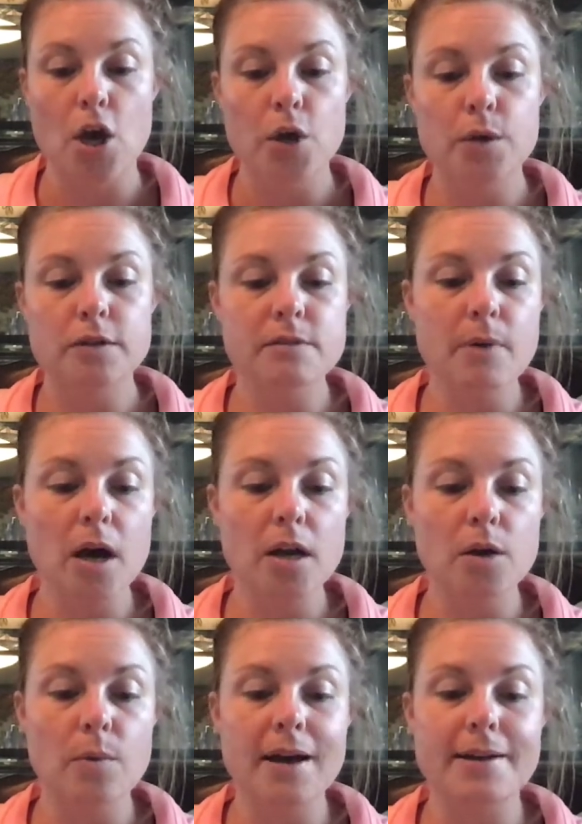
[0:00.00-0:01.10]
whose
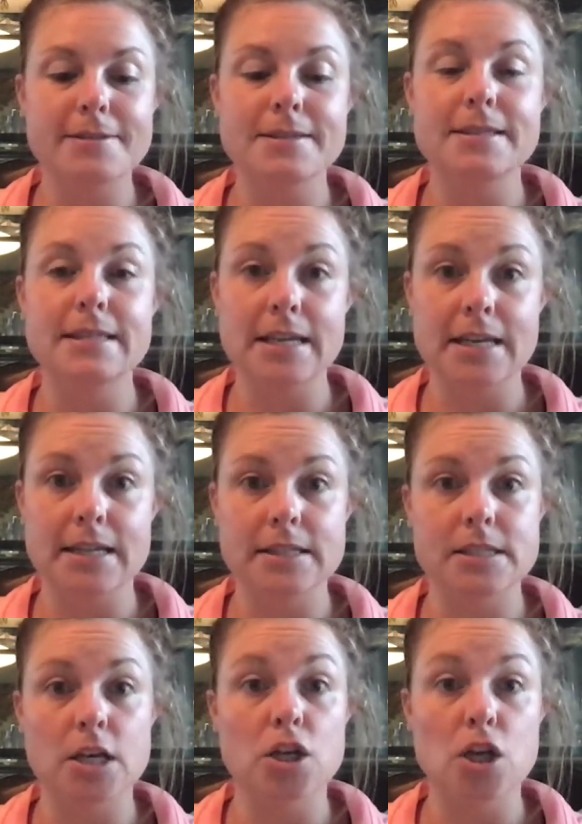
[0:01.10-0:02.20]
motto was
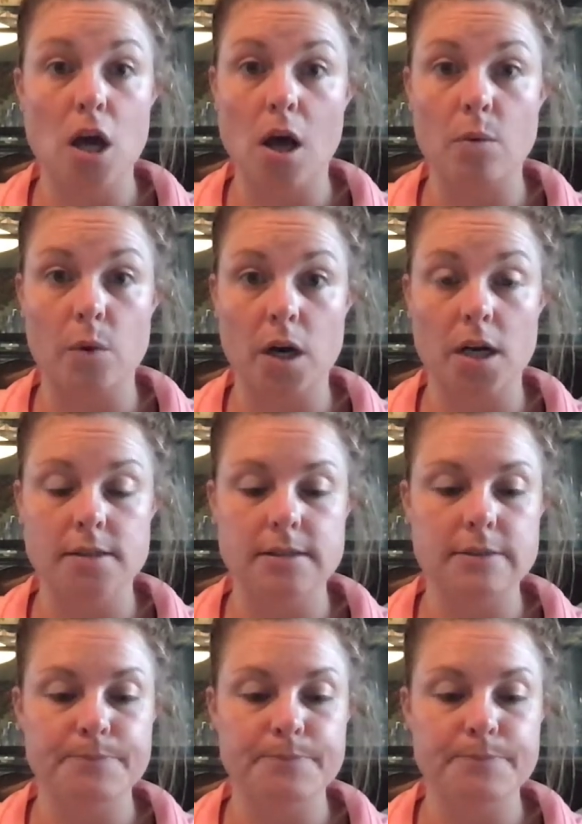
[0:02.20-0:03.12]
"Deeds, not words."